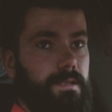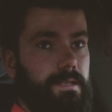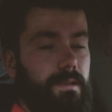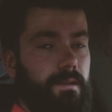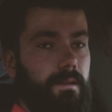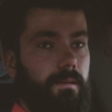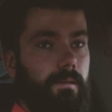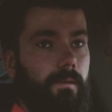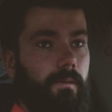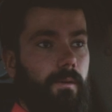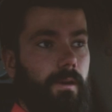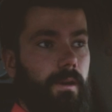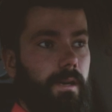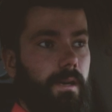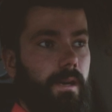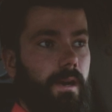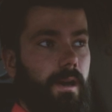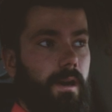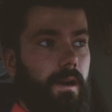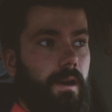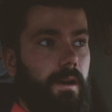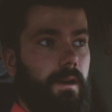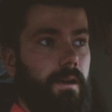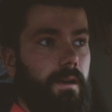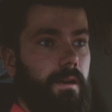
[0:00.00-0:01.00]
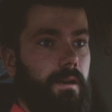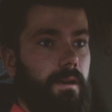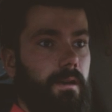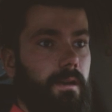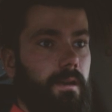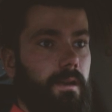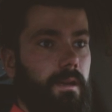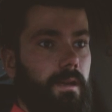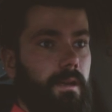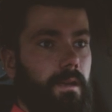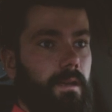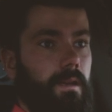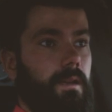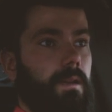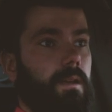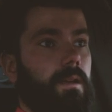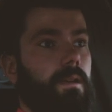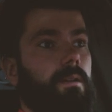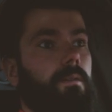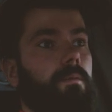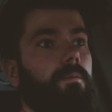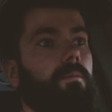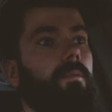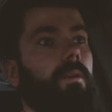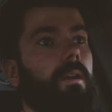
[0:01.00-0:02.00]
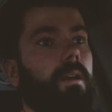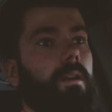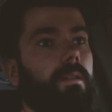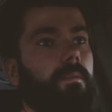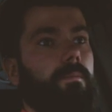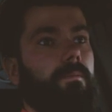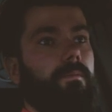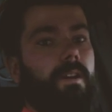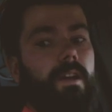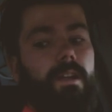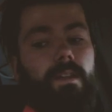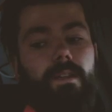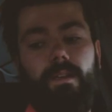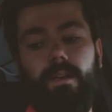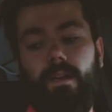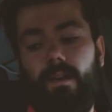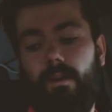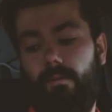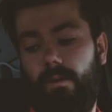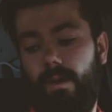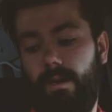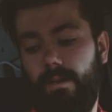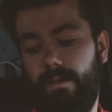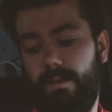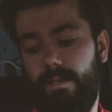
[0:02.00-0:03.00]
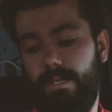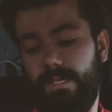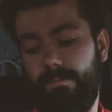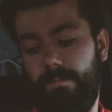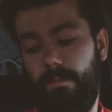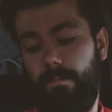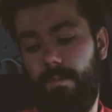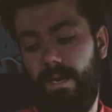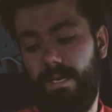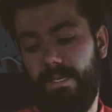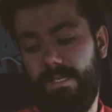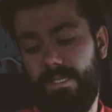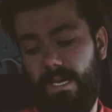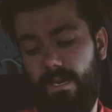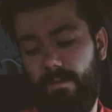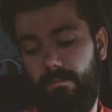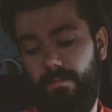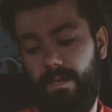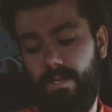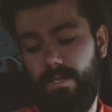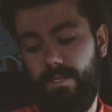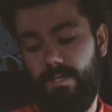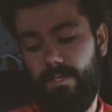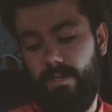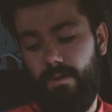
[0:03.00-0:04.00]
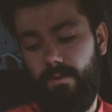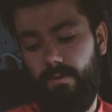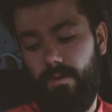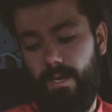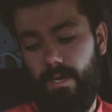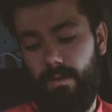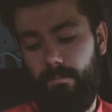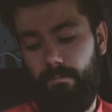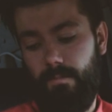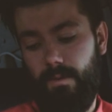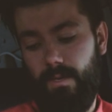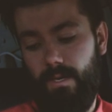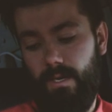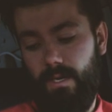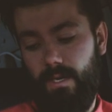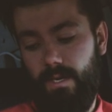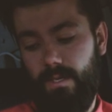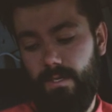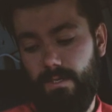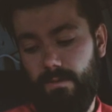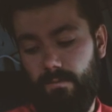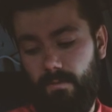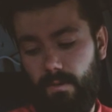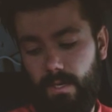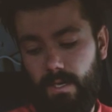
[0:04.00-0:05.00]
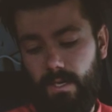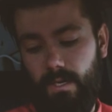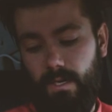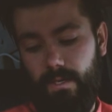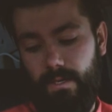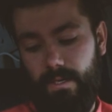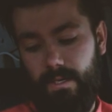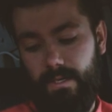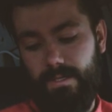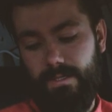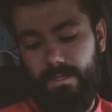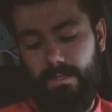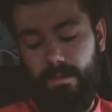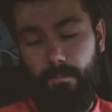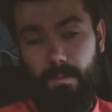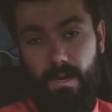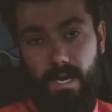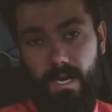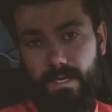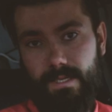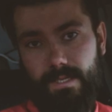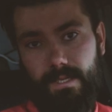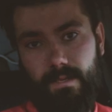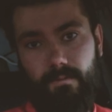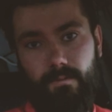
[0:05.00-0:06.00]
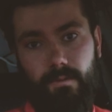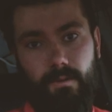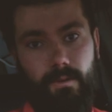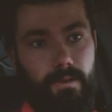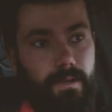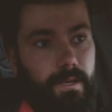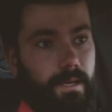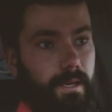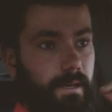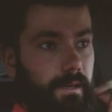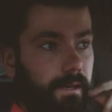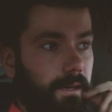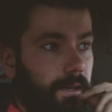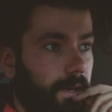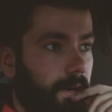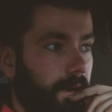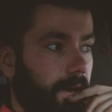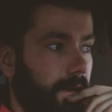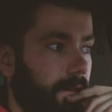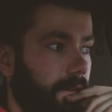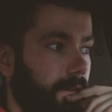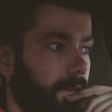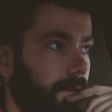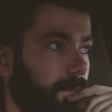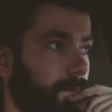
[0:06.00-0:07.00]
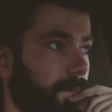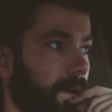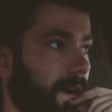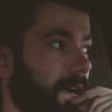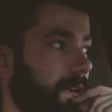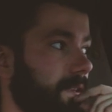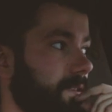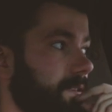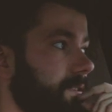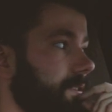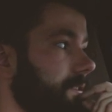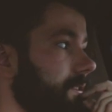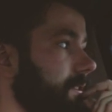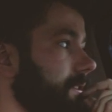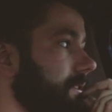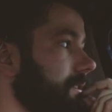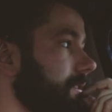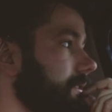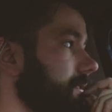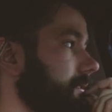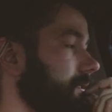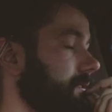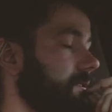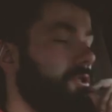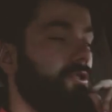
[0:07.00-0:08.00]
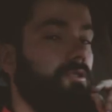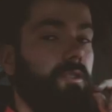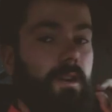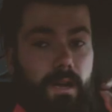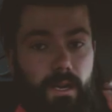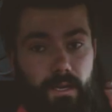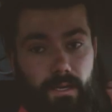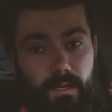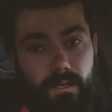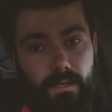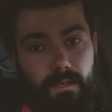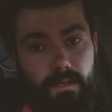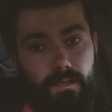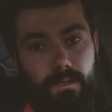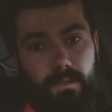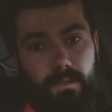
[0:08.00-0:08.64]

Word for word: seemed to be working hard. And one of them finally got around to this. But by the time he showed up to work on this, the boss had rolled in and the boss is drunk.